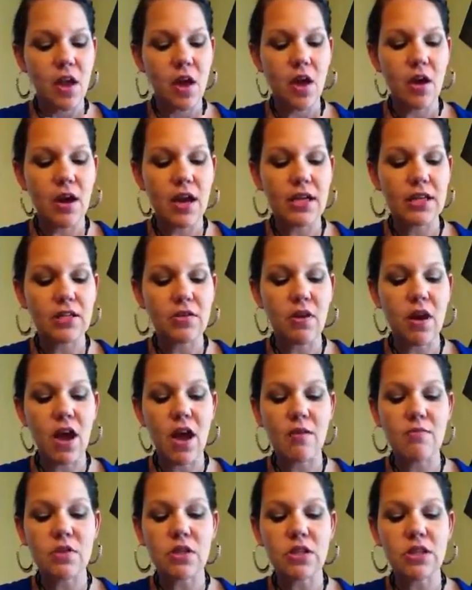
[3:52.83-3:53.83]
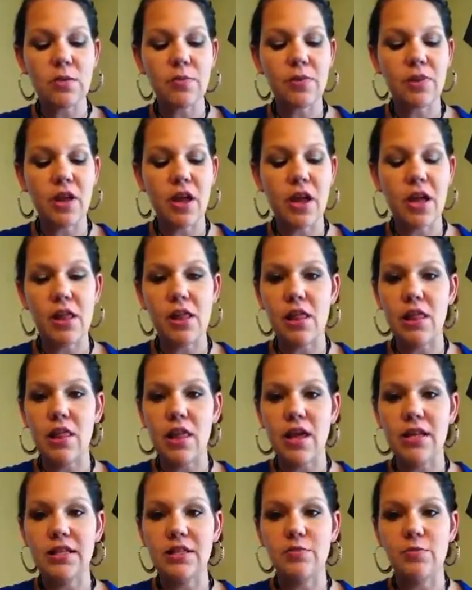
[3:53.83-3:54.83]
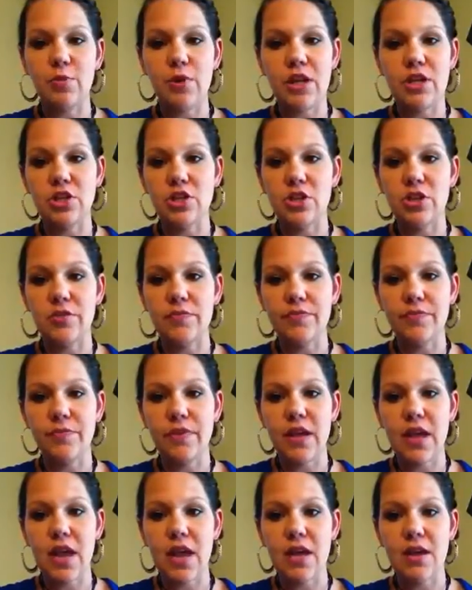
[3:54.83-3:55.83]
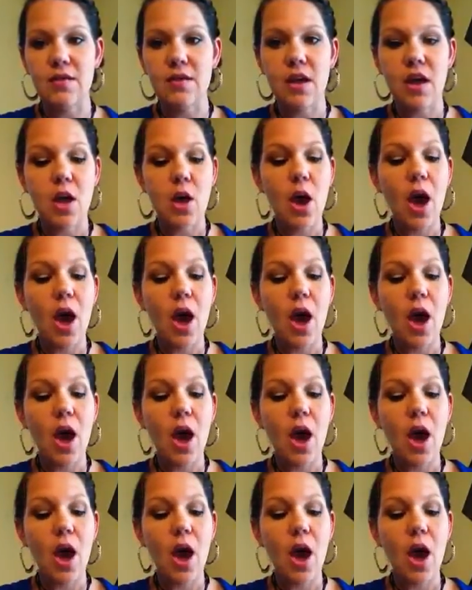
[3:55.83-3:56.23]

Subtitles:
All right, so I'm just applying lots of pressure, okay?